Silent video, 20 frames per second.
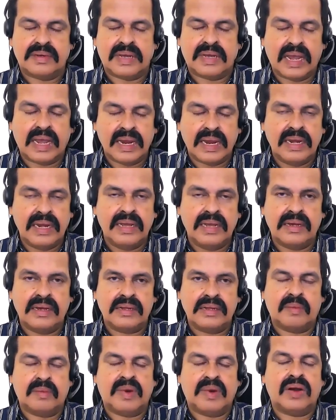
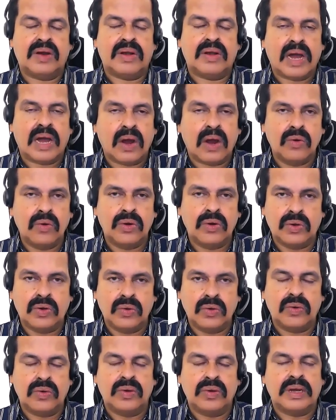ideas about how
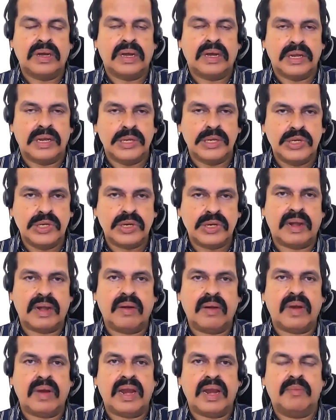to
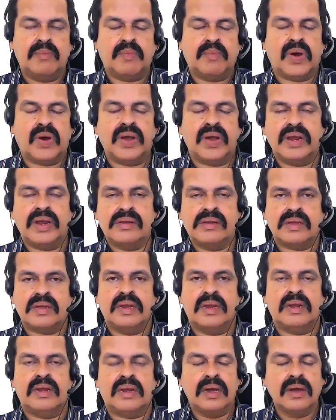generate points
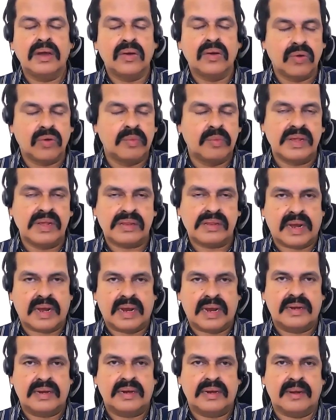in group
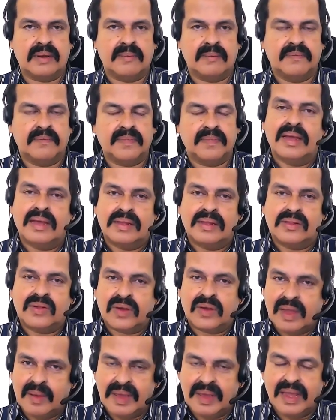discussion. So
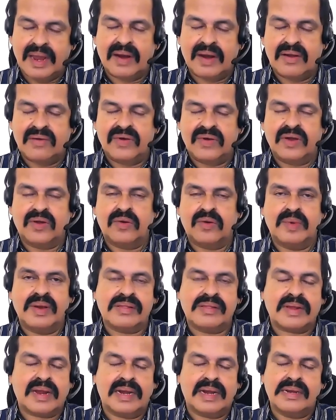coming out of a group
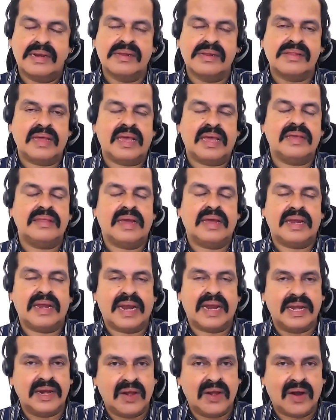discussion saying that
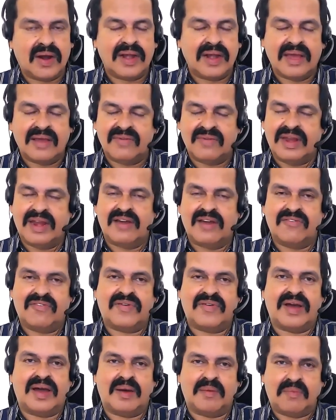I did not have
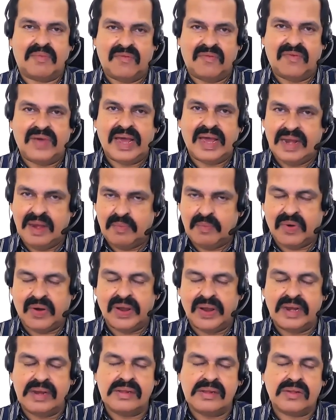enough valid
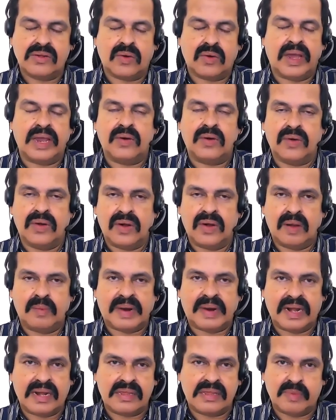points, so I could not
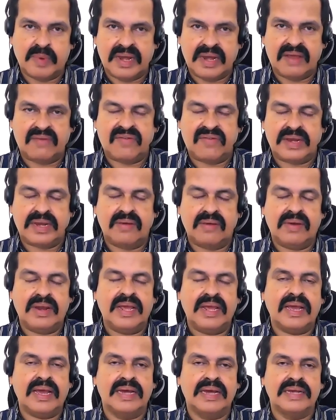participate
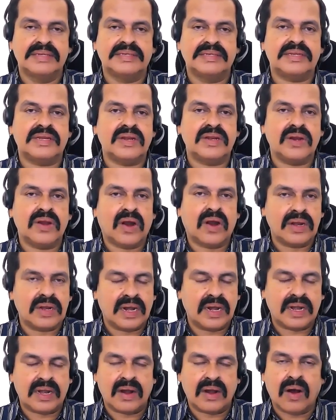effectively, is not
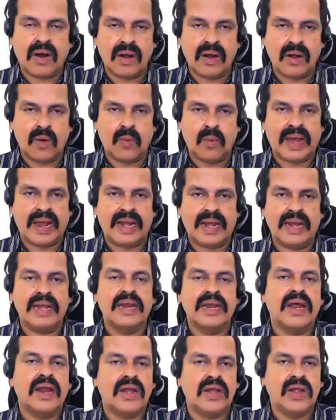at all valid,
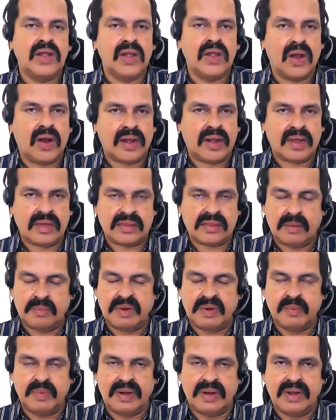not
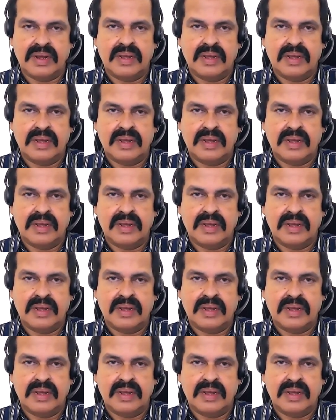acceptable.